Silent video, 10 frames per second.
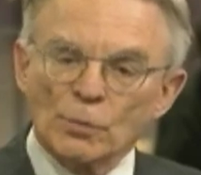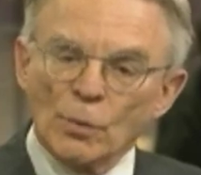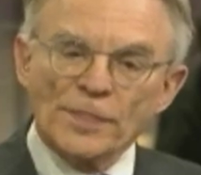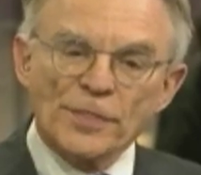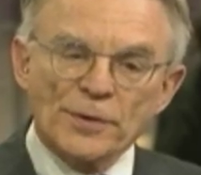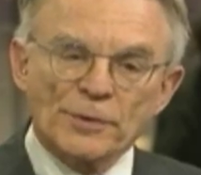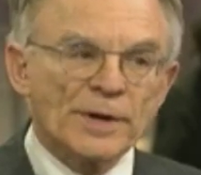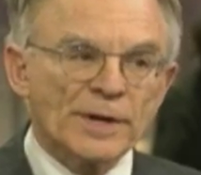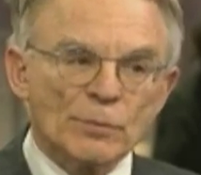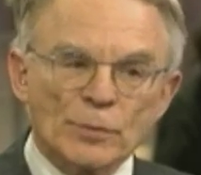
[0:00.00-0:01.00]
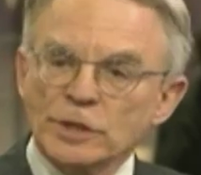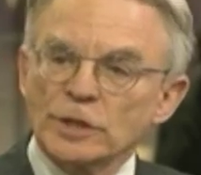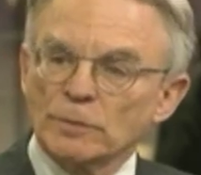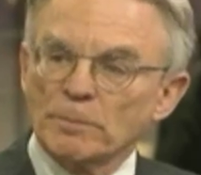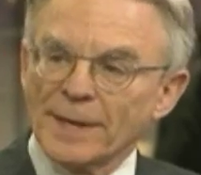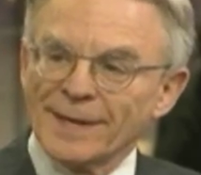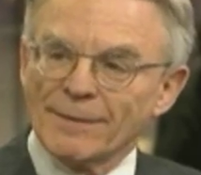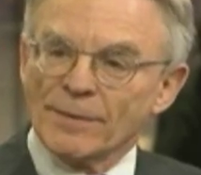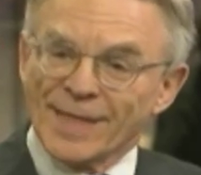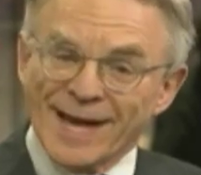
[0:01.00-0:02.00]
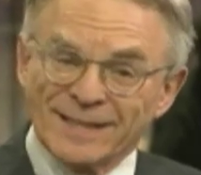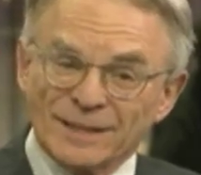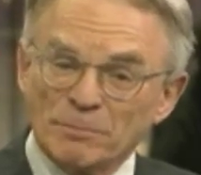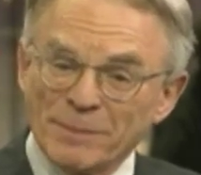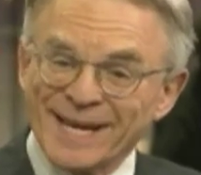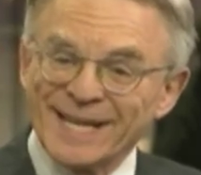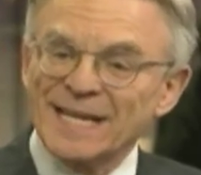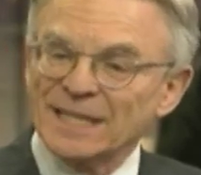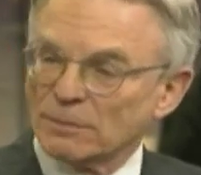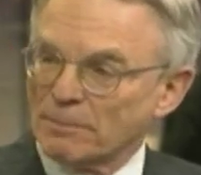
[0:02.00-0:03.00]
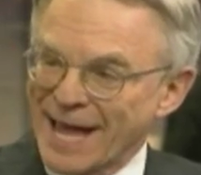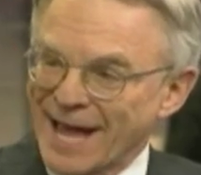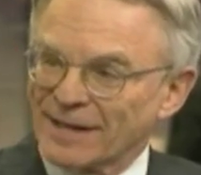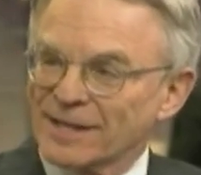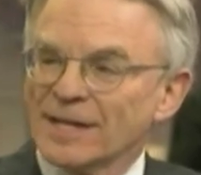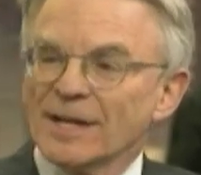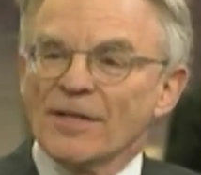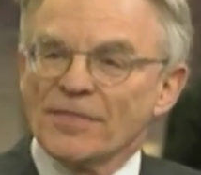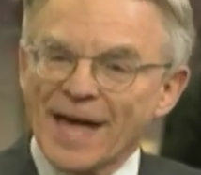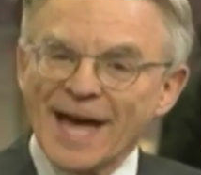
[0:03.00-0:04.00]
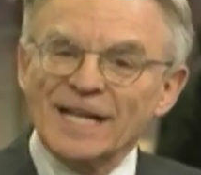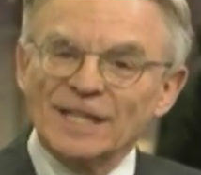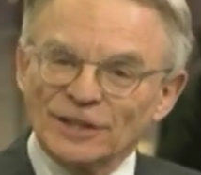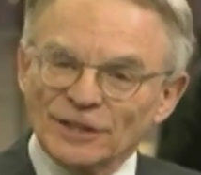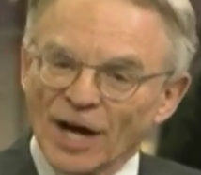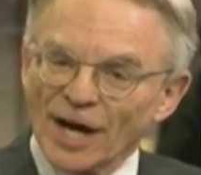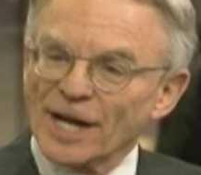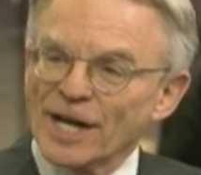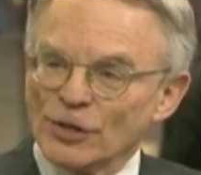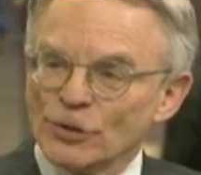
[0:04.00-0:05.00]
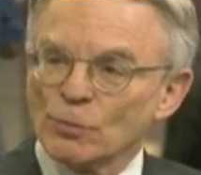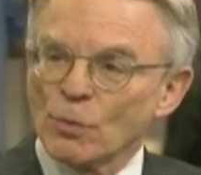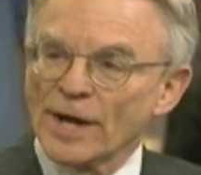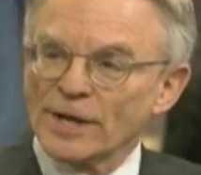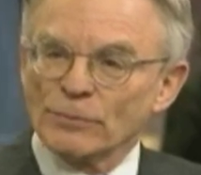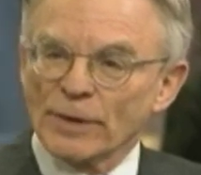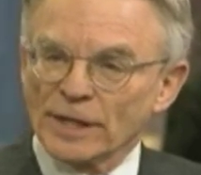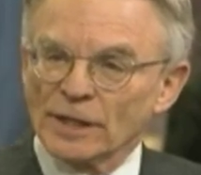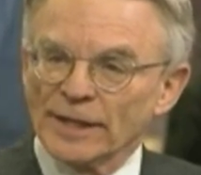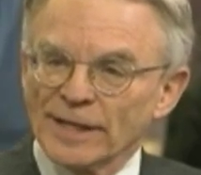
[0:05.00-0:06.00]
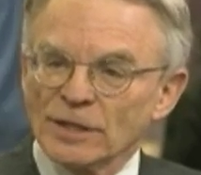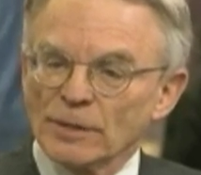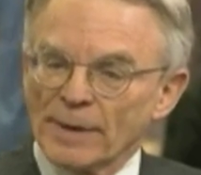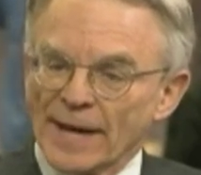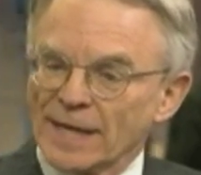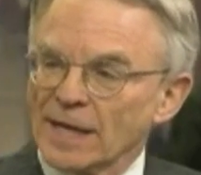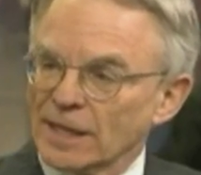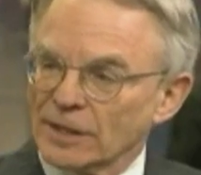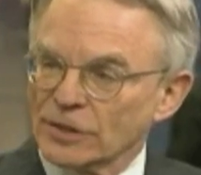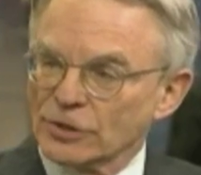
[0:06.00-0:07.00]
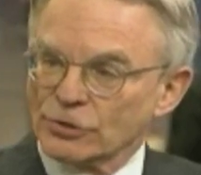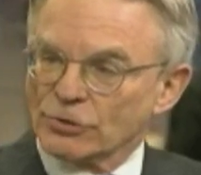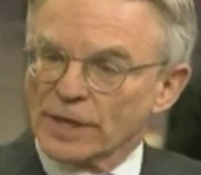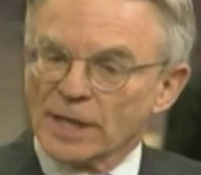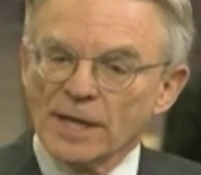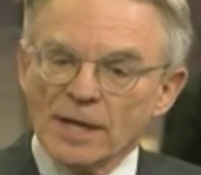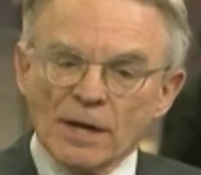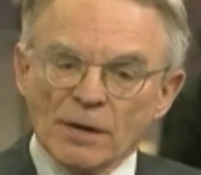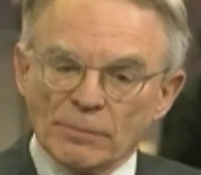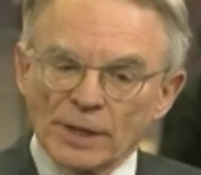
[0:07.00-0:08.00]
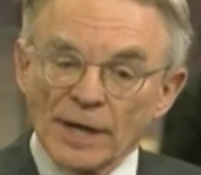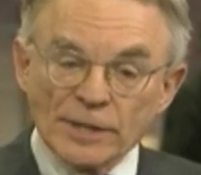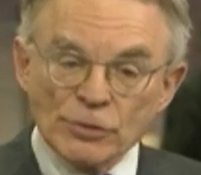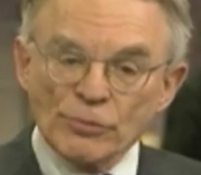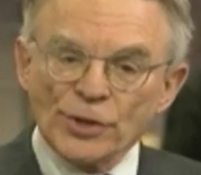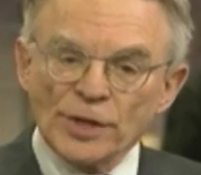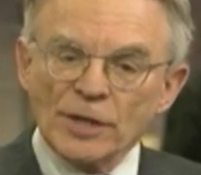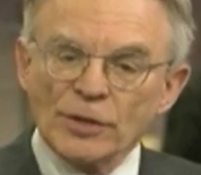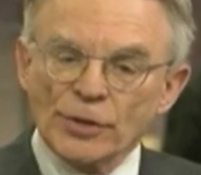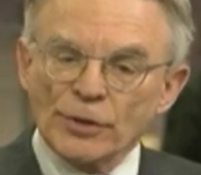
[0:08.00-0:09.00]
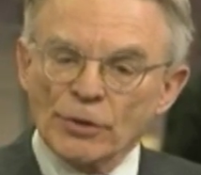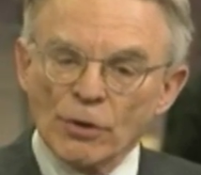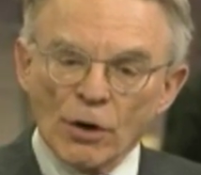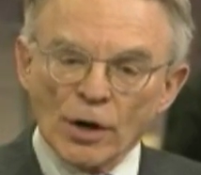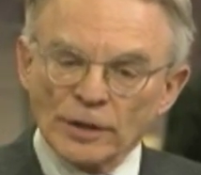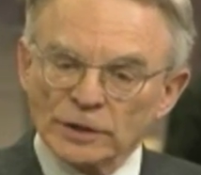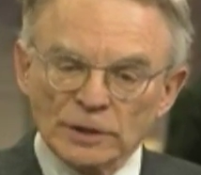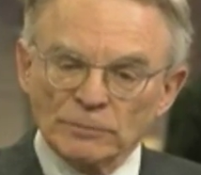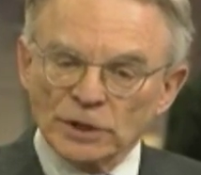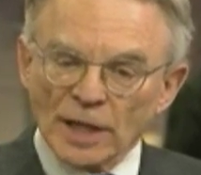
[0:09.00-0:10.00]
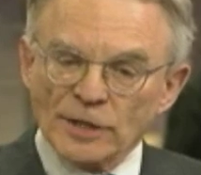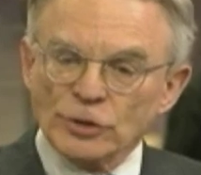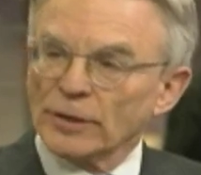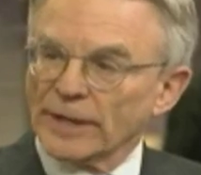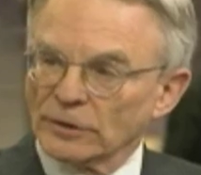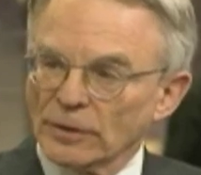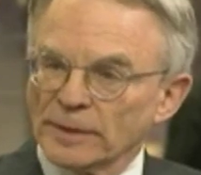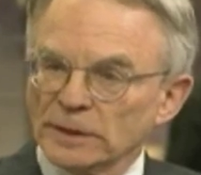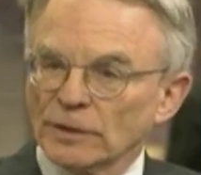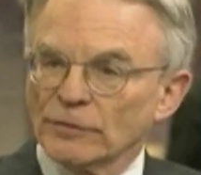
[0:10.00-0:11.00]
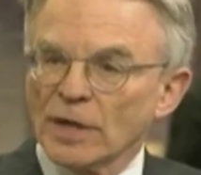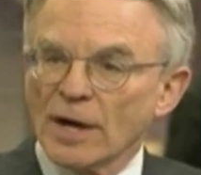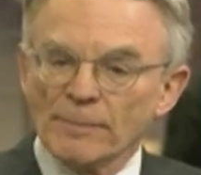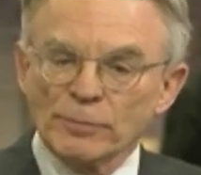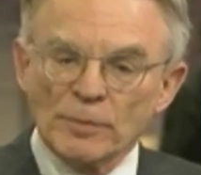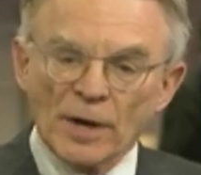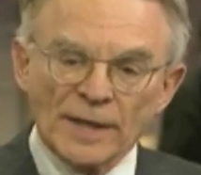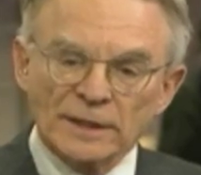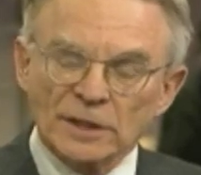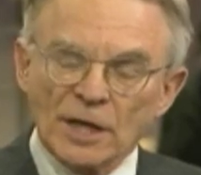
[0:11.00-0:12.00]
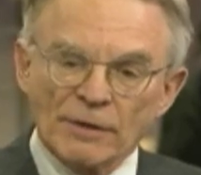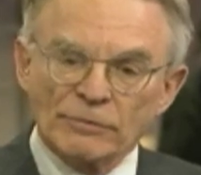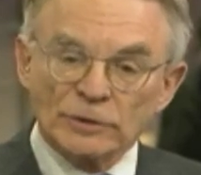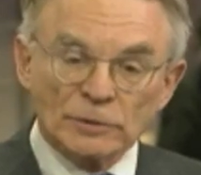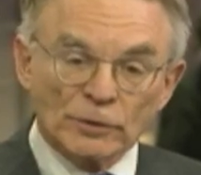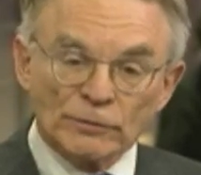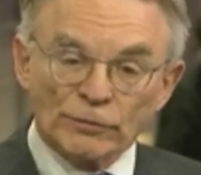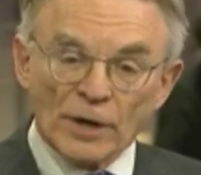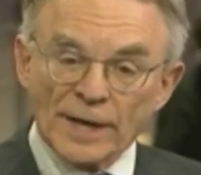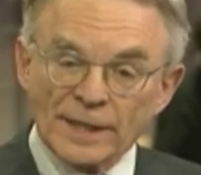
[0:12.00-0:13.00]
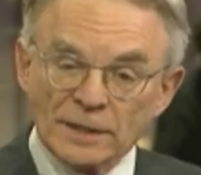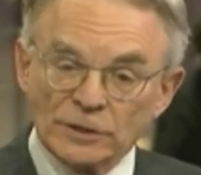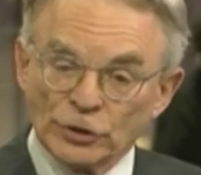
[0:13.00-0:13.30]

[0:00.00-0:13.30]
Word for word: on one theory, which is big, that is big is bad. That is not a good way to regulate the banking industry. But I do think there are substantial elements of a compromise. Congressman Frank,